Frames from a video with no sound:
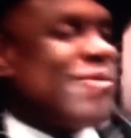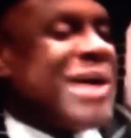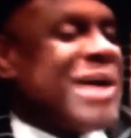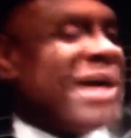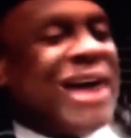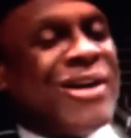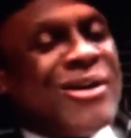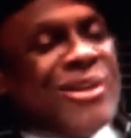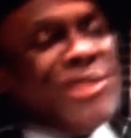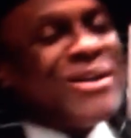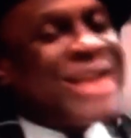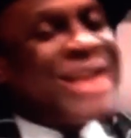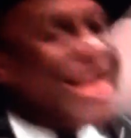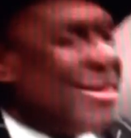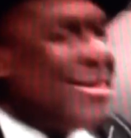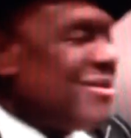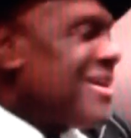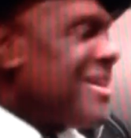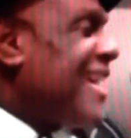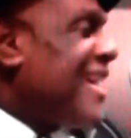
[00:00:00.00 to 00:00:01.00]
Wow.
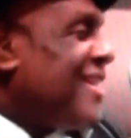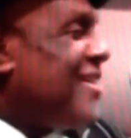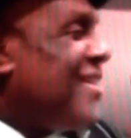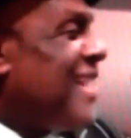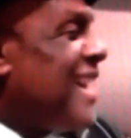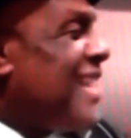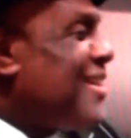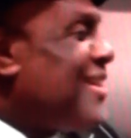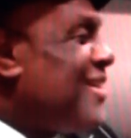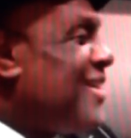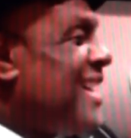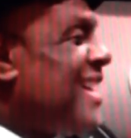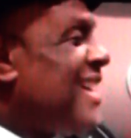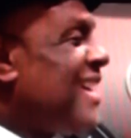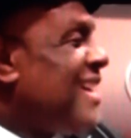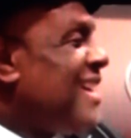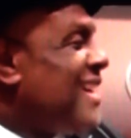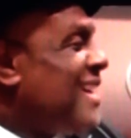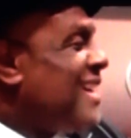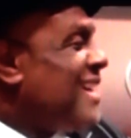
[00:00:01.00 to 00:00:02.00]
Okay. Okay. okay. Right. And
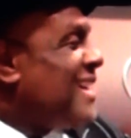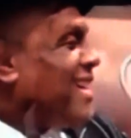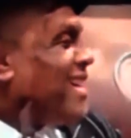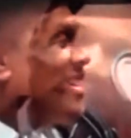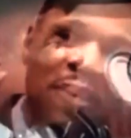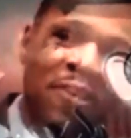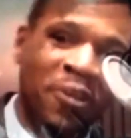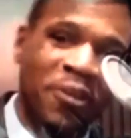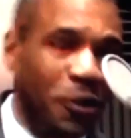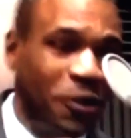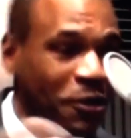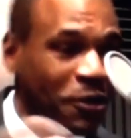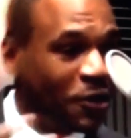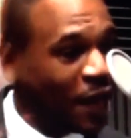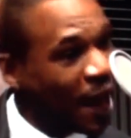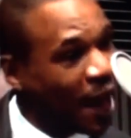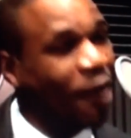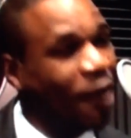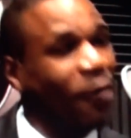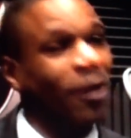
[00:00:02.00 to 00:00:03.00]
from nine until
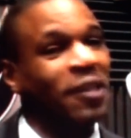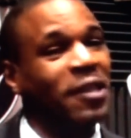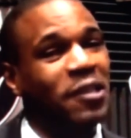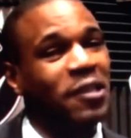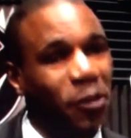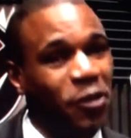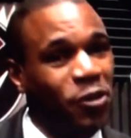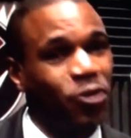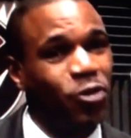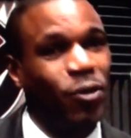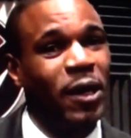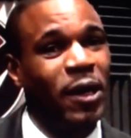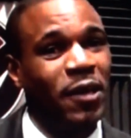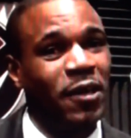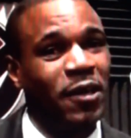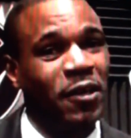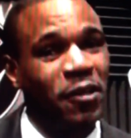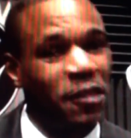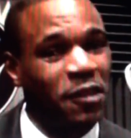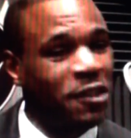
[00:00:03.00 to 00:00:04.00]
now, I still
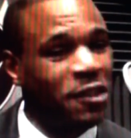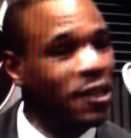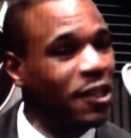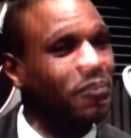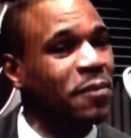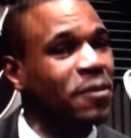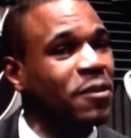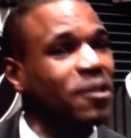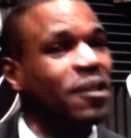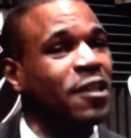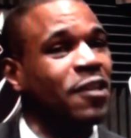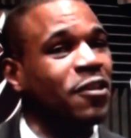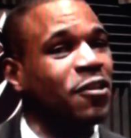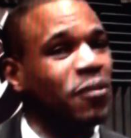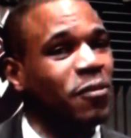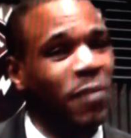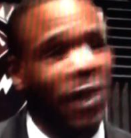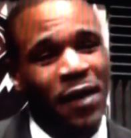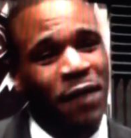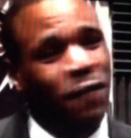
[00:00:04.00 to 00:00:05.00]
train under the same
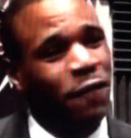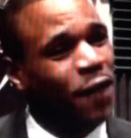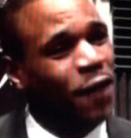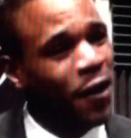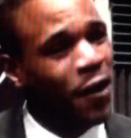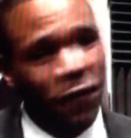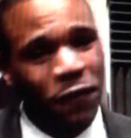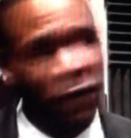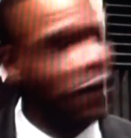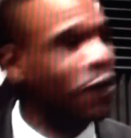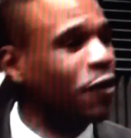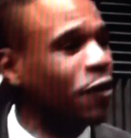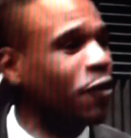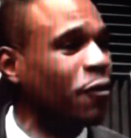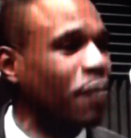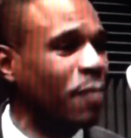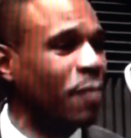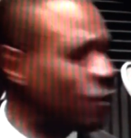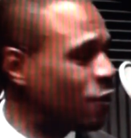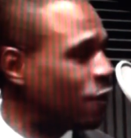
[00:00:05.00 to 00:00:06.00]
teacher, my father
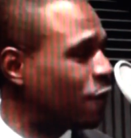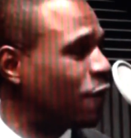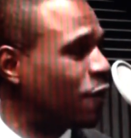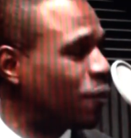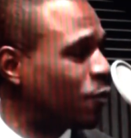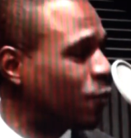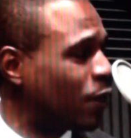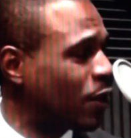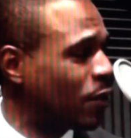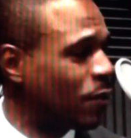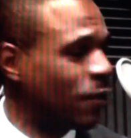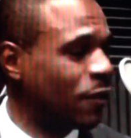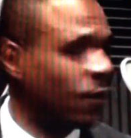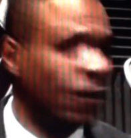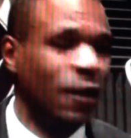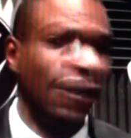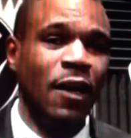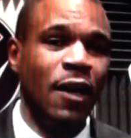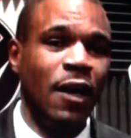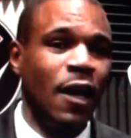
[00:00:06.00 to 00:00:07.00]
figure, Master Philip Redmond.
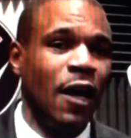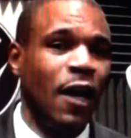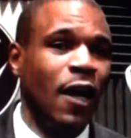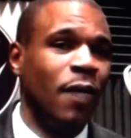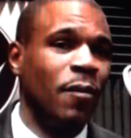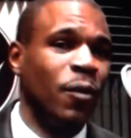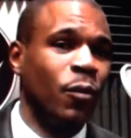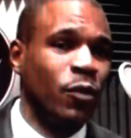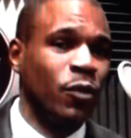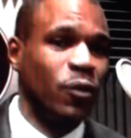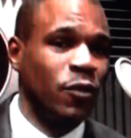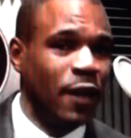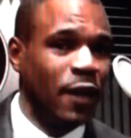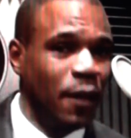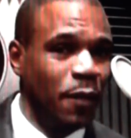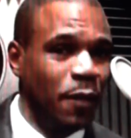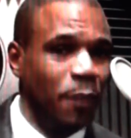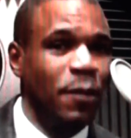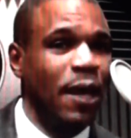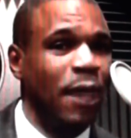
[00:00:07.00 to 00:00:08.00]
Um, it was
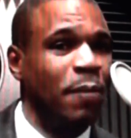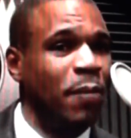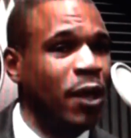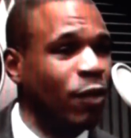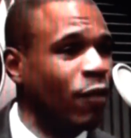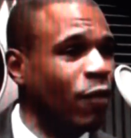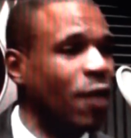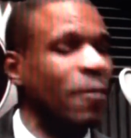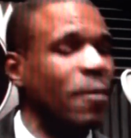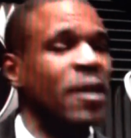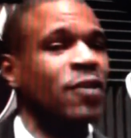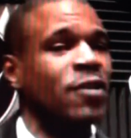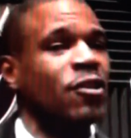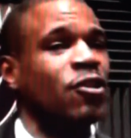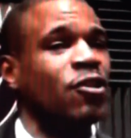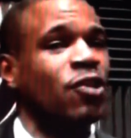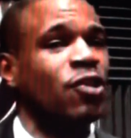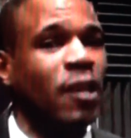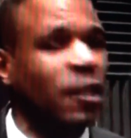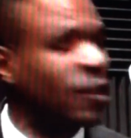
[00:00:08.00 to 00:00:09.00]
him that met
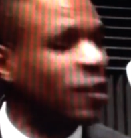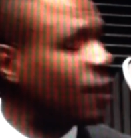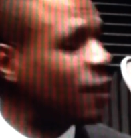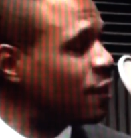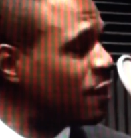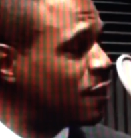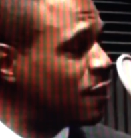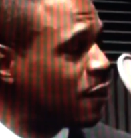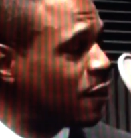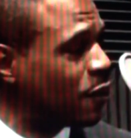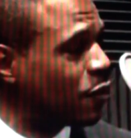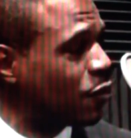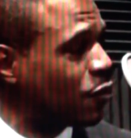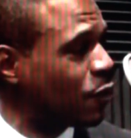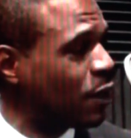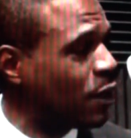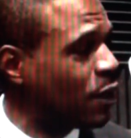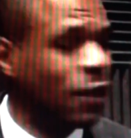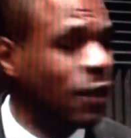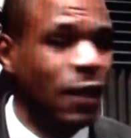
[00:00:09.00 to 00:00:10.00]
Grandmaster Cheung in
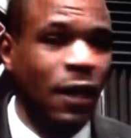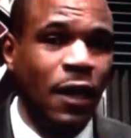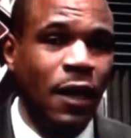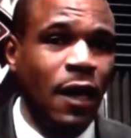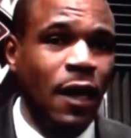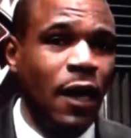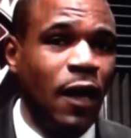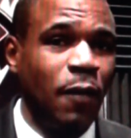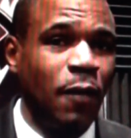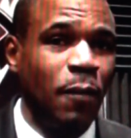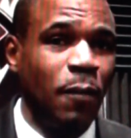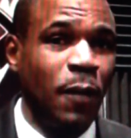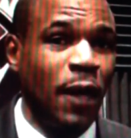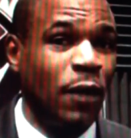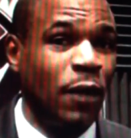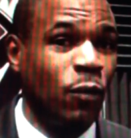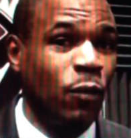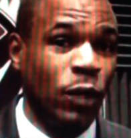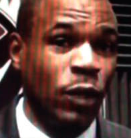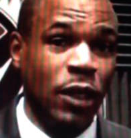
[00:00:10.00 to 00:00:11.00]
1983. Um,
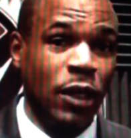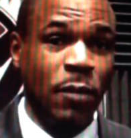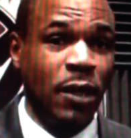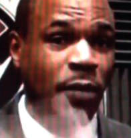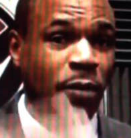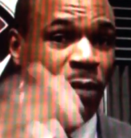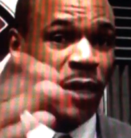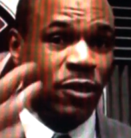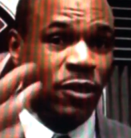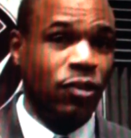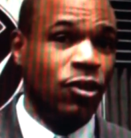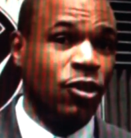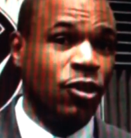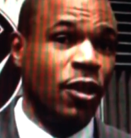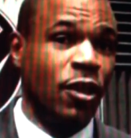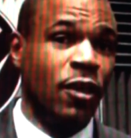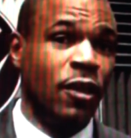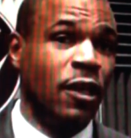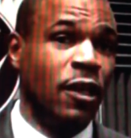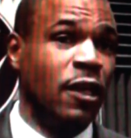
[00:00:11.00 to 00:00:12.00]
and when he met Master
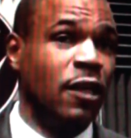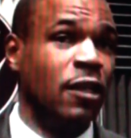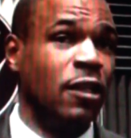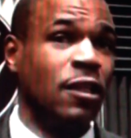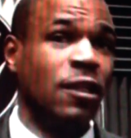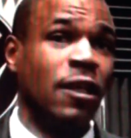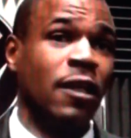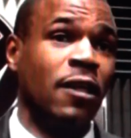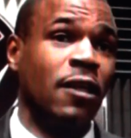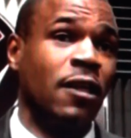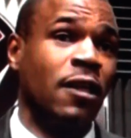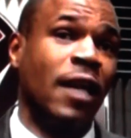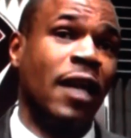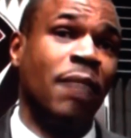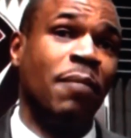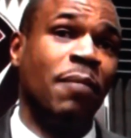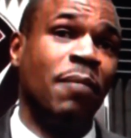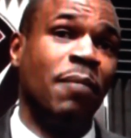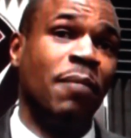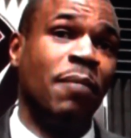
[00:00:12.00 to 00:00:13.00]
Cheung, he said,
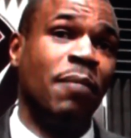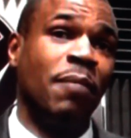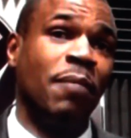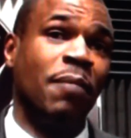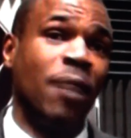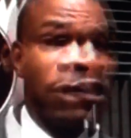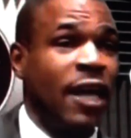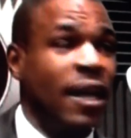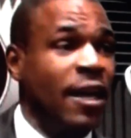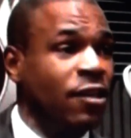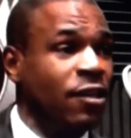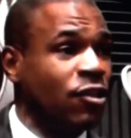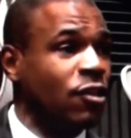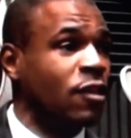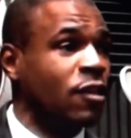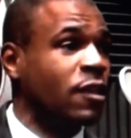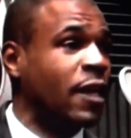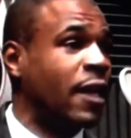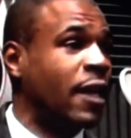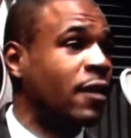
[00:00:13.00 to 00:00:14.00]
came back with his sash
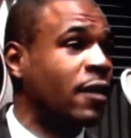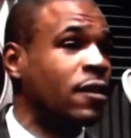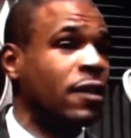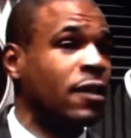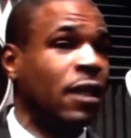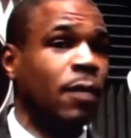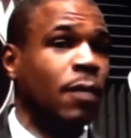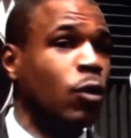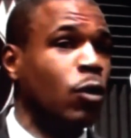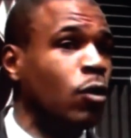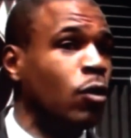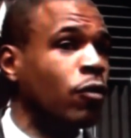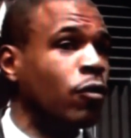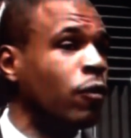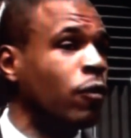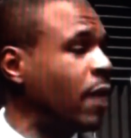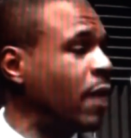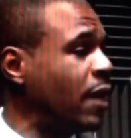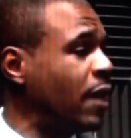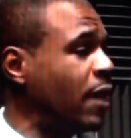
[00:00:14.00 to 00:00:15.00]
in his hand and said, I'm no
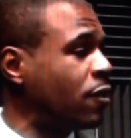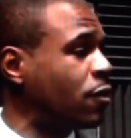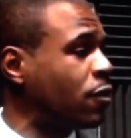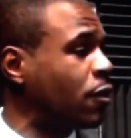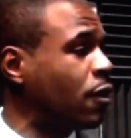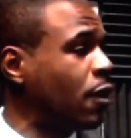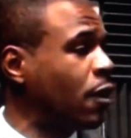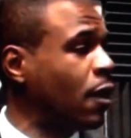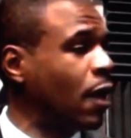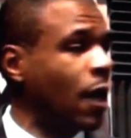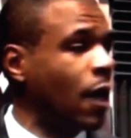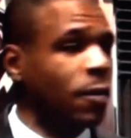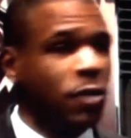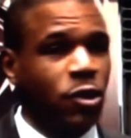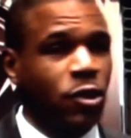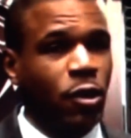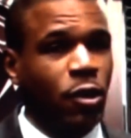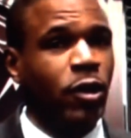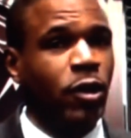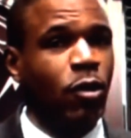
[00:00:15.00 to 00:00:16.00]
longer a master. I'm
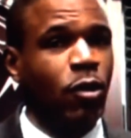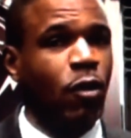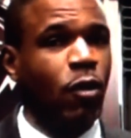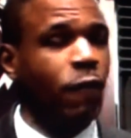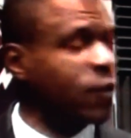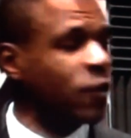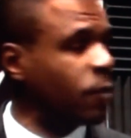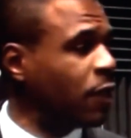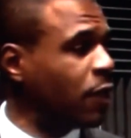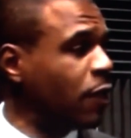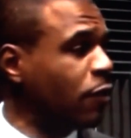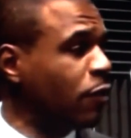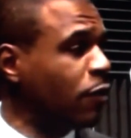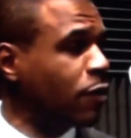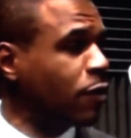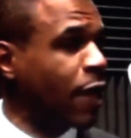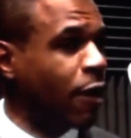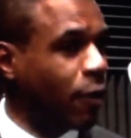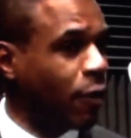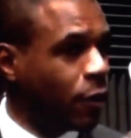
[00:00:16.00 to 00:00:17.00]
starting off as a
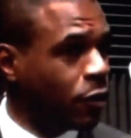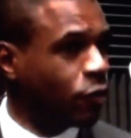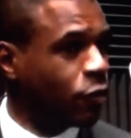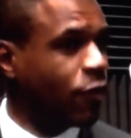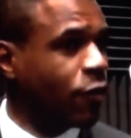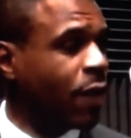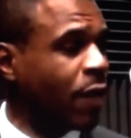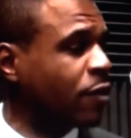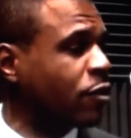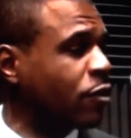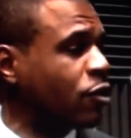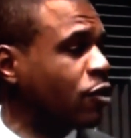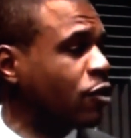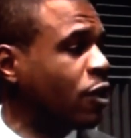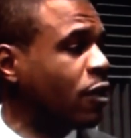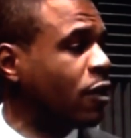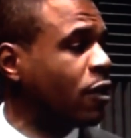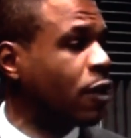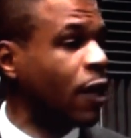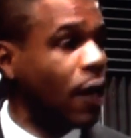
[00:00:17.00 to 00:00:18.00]
beginner now under Grandmaster
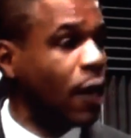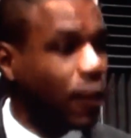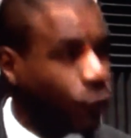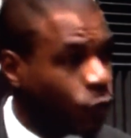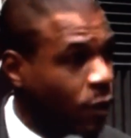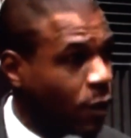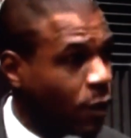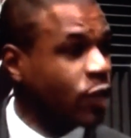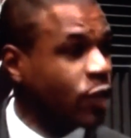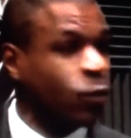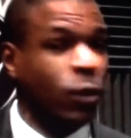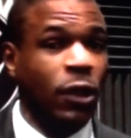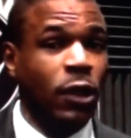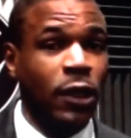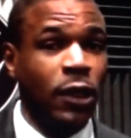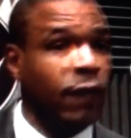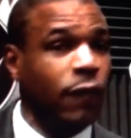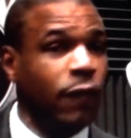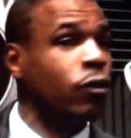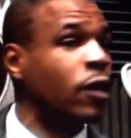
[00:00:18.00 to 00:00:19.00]
Cheung. If you guys want
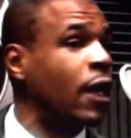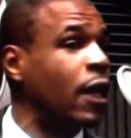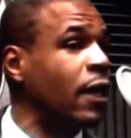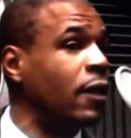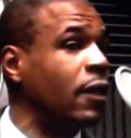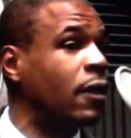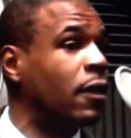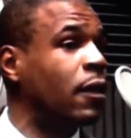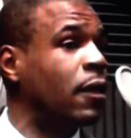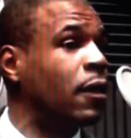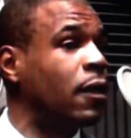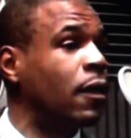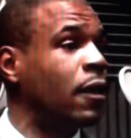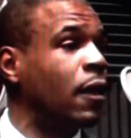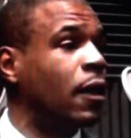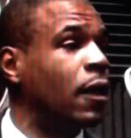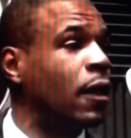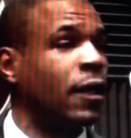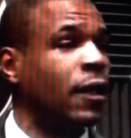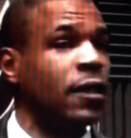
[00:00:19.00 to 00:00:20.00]
to leave, you can.
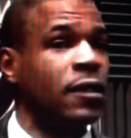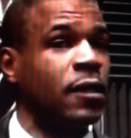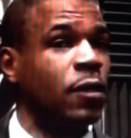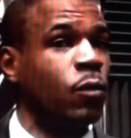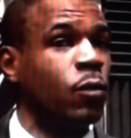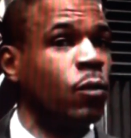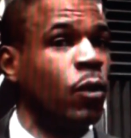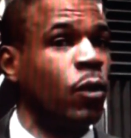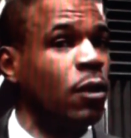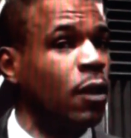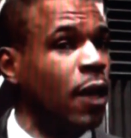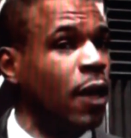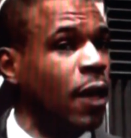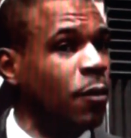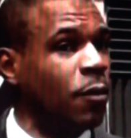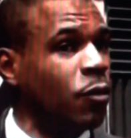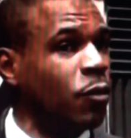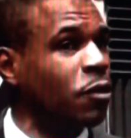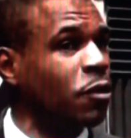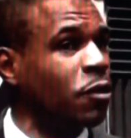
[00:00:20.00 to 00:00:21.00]
And I said, well,
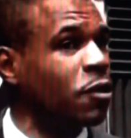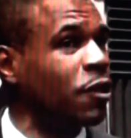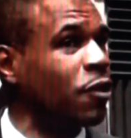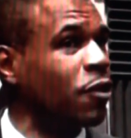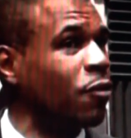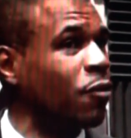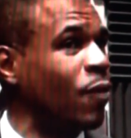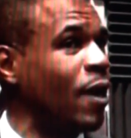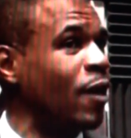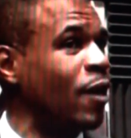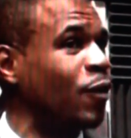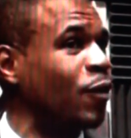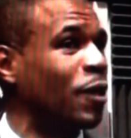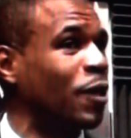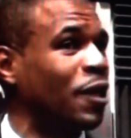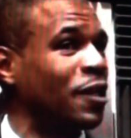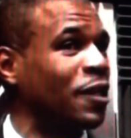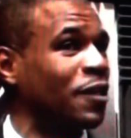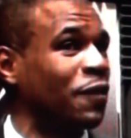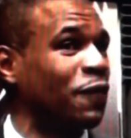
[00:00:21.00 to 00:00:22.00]
I'm going to stick around
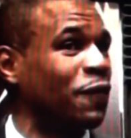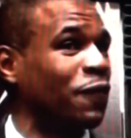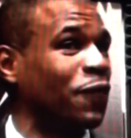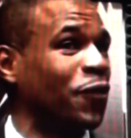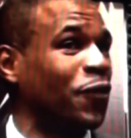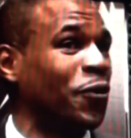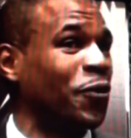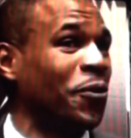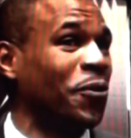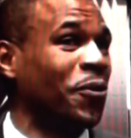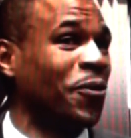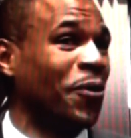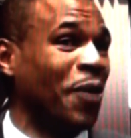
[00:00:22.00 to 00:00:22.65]
because if you're